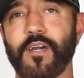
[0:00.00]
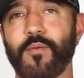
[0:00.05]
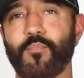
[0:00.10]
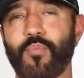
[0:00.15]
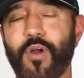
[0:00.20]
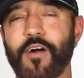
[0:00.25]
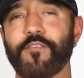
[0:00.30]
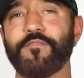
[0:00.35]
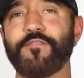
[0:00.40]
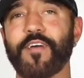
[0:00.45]

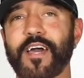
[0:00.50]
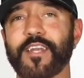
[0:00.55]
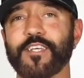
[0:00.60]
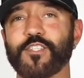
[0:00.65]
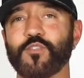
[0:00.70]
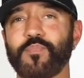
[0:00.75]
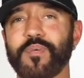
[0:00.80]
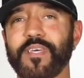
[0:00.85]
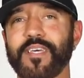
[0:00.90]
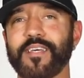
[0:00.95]
brown fat
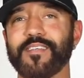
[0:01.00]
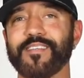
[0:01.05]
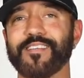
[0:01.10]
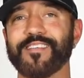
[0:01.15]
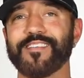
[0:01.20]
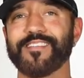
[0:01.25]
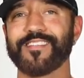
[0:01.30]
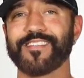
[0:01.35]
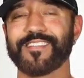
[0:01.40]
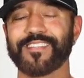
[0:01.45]
is being
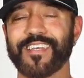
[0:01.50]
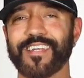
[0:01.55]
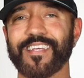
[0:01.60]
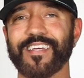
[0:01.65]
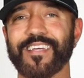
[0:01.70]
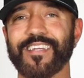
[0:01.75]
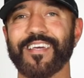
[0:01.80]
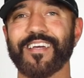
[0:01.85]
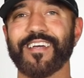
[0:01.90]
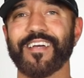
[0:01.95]

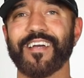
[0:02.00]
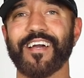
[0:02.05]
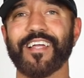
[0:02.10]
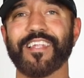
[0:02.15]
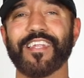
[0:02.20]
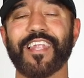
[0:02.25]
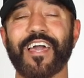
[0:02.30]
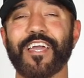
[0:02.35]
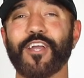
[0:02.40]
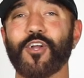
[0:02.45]
studied
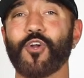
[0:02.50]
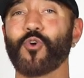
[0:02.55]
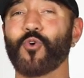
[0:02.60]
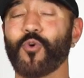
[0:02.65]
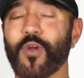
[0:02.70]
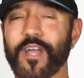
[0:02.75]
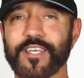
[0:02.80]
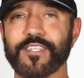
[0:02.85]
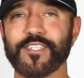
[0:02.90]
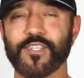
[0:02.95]
like
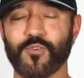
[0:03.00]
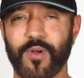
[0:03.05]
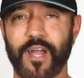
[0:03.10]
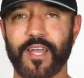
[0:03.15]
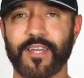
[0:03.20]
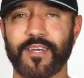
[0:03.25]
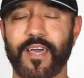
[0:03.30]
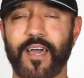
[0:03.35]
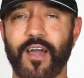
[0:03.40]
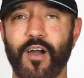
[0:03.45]
crazy
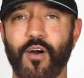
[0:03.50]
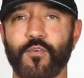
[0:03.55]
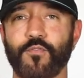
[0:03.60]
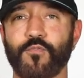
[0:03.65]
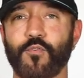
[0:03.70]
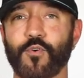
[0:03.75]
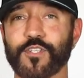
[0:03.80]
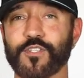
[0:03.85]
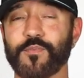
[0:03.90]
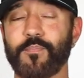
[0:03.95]
right now
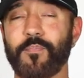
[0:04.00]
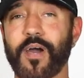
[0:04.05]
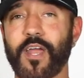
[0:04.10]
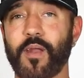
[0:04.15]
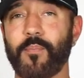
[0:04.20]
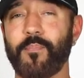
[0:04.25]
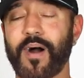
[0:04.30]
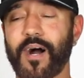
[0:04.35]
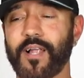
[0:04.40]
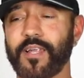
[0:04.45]
for its
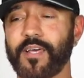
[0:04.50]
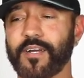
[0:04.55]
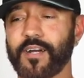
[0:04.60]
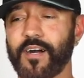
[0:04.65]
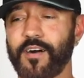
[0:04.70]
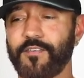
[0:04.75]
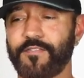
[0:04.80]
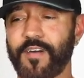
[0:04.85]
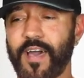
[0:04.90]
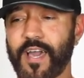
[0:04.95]
metabolic
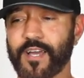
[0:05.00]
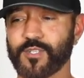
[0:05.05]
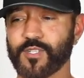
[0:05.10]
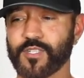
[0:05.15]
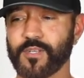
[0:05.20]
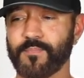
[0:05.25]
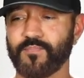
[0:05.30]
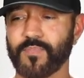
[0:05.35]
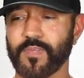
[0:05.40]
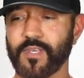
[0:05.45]

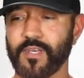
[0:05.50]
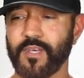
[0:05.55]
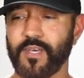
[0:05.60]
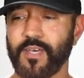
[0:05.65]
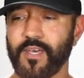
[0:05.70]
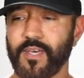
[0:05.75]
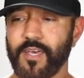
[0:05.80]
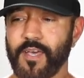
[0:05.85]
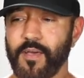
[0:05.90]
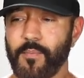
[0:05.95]
effects.
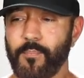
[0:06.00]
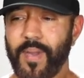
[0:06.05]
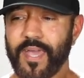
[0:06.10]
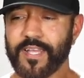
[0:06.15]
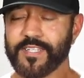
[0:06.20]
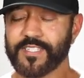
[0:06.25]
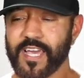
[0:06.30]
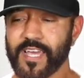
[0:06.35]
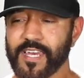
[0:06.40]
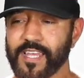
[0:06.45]

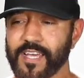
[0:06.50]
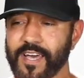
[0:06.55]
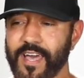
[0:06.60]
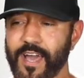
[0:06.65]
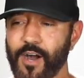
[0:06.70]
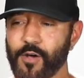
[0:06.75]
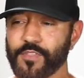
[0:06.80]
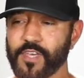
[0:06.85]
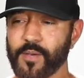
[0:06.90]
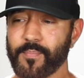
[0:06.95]
Maintaining a
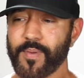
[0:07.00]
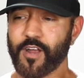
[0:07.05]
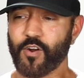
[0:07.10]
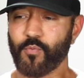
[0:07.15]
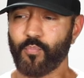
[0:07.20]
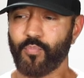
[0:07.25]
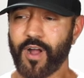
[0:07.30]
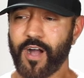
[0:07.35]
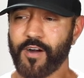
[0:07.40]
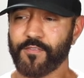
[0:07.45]
healthy amount
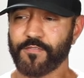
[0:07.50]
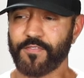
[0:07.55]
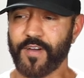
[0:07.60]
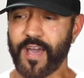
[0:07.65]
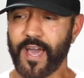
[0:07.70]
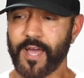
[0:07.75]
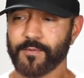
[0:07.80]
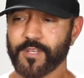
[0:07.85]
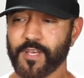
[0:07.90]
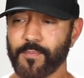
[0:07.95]
of brown
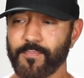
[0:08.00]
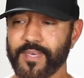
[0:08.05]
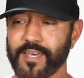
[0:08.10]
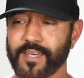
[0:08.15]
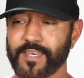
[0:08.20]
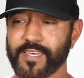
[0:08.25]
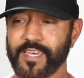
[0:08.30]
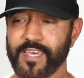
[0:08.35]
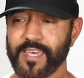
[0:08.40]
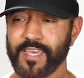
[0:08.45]
fat can be a
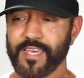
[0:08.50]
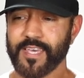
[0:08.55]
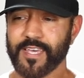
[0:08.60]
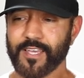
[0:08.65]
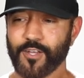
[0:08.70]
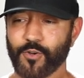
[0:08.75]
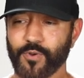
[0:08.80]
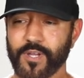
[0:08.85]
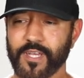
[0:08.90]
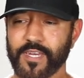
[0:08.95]
key
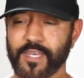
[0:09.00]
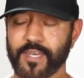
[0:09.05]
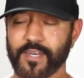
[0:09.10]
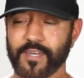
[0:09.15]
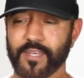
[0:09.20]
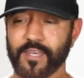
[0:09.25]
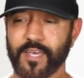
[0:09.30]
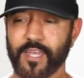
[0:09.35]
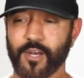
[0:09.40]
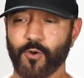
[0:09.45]

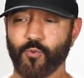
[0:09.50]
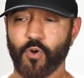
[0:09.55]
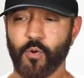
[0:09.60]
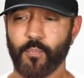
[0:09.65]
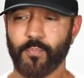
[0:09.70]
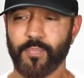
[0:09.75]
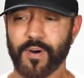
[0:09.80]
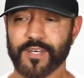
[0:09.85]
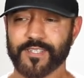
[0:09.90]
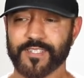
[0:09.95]
ingredient in a
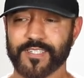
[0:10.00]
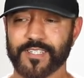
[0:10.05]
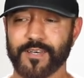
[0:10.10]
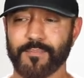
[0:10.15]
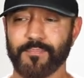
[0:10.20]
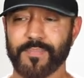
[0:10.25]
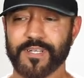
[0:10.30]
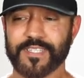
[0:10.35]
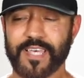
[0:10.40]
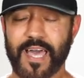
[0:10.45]
robust
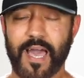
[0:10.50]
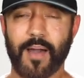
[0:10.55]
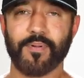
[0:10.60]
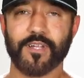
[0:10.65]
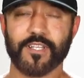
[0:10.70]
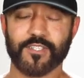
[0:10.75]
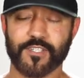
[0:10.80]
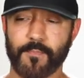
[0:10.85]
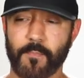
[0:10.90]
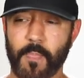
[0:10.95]

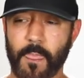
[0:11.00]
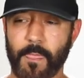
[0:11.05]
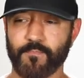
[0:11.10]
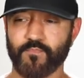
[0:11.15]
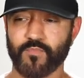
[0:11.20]
metabolism.